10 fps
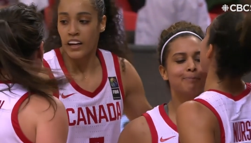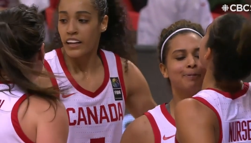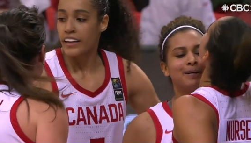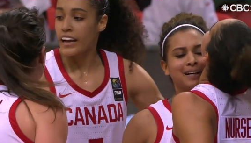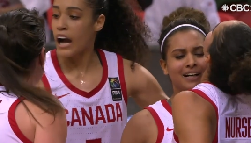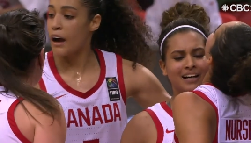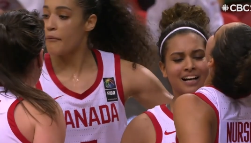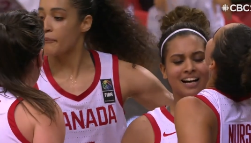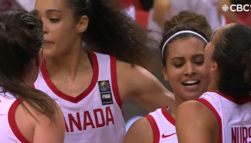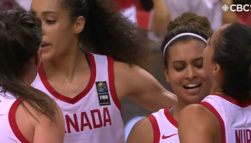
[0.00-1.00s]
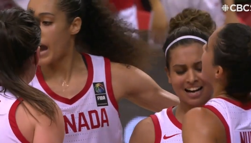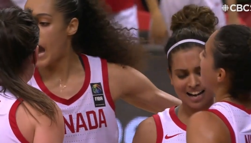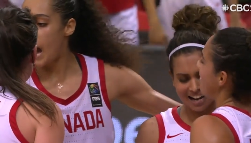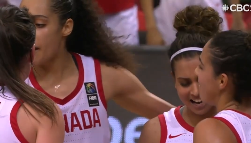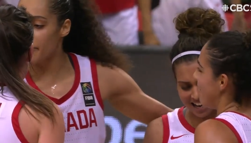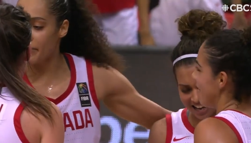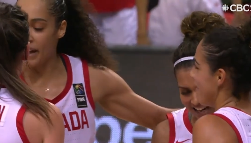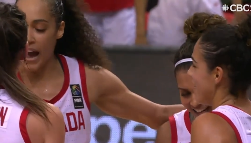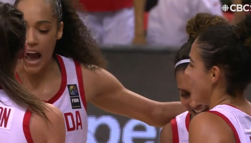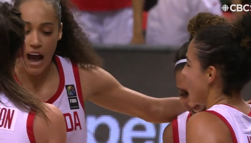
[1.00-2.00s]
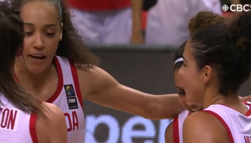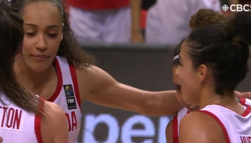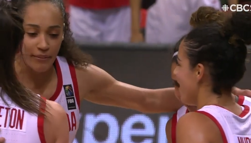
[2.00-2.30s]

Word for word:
Speaker 1: Let's get into a bigger conversation here.